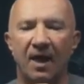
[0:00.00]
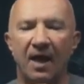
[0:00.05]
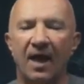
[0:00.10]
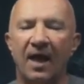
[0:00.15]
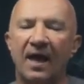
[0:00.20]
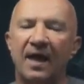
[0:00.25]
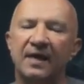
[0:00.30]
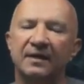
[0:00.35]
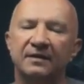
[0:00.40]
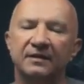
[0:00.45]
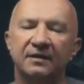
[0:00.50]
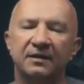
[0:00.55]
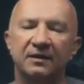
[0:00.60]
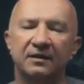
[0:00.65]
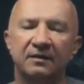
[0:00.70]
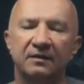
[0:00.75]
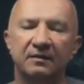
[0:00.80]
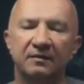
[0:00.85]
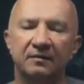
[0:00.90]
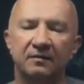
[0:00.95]
and
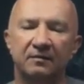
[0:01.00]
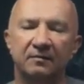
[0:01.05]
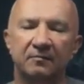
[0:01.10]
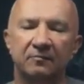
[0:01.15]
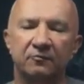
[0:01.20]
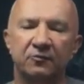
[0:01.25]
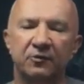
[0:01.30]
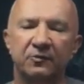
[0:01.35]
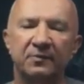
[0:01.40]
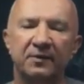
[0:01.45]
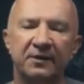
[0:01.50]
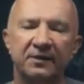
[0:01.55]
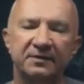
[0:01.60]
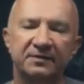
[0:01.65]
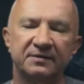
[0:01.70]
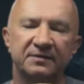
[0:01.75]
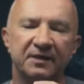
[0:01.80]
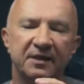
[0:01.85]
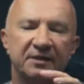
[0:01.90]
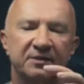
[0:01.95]
he prepares
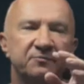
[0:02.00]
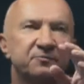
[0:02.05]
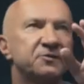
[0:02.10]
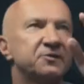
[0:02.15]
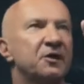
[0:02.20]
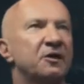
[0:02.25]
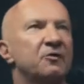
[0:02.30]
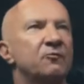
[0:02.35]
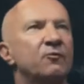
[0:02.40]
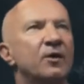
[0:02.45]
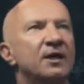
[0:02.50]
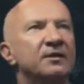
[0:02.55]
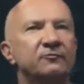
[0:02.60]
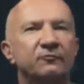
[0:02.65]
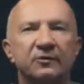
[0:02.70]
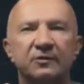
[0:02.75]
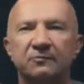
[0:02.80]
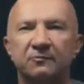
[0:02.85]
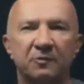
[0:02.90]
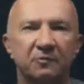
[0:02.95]
state psi1
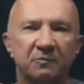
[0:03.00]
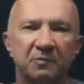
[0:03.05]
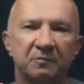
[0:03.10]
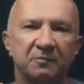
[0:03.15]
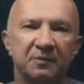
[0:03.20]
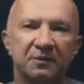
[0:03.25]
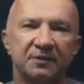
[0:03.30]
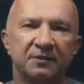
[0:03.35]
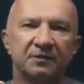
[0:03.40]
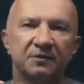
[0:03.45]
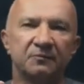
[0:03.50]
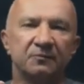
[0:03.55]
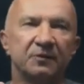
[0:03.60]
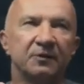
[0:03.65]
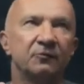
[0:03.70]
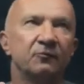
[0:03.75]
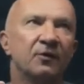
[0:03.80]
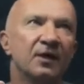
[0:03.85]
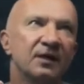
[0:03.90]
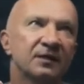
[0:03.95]
with probability
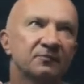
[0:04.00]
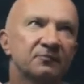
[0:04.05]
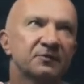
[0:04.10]
p1,